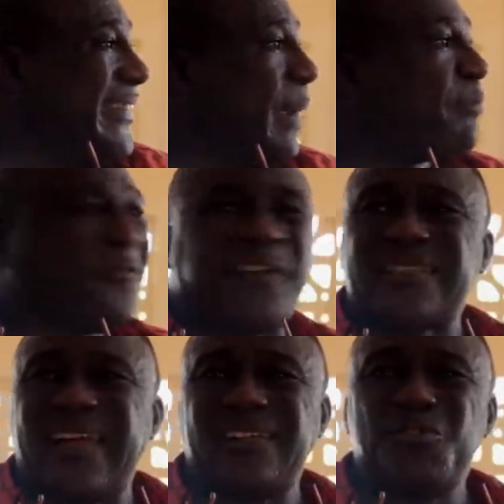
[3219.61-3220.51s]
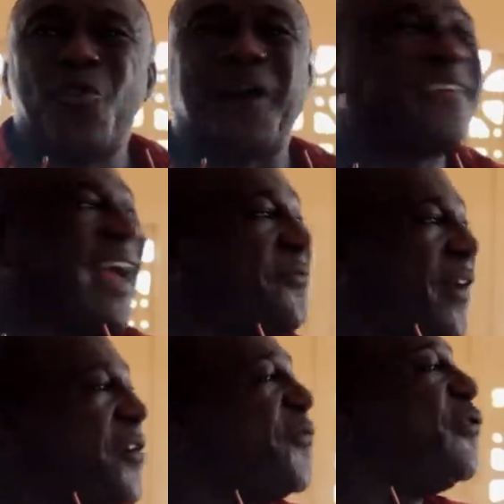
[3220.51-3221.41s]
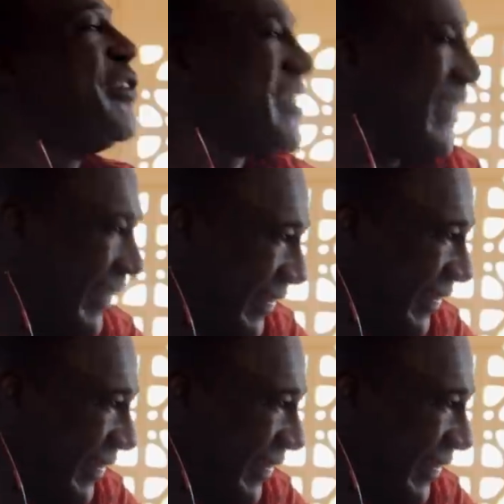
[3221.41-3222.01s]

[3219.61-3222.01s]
the prophet said, you have done very foolishly.